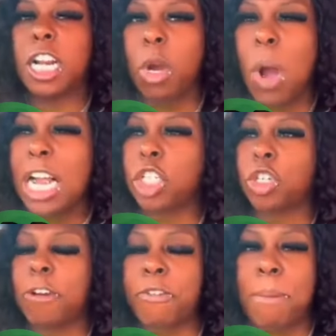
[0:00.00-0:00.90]
Tell you one
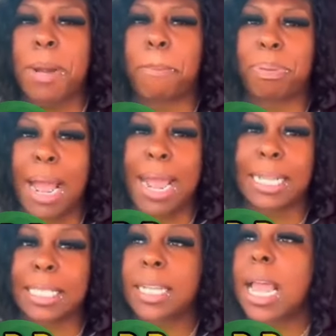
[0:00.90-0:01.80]
straight from the
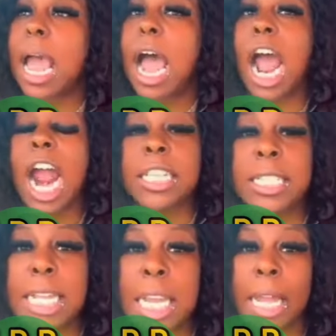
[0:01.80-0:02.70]
point.
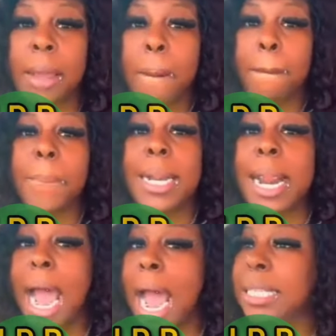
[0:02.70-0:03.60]
RT, I
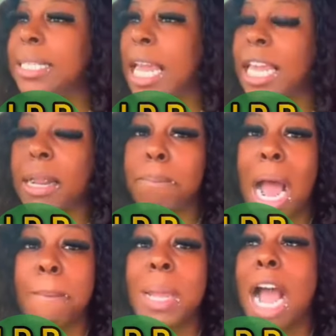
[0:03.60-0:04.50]
not take it
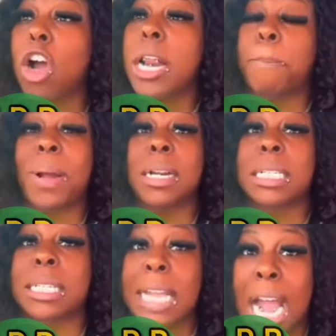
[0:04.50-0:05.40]
back. Me, I got to
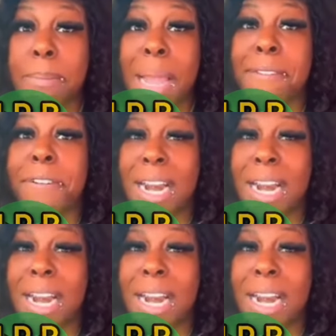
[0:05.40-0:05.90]
understand. Me, I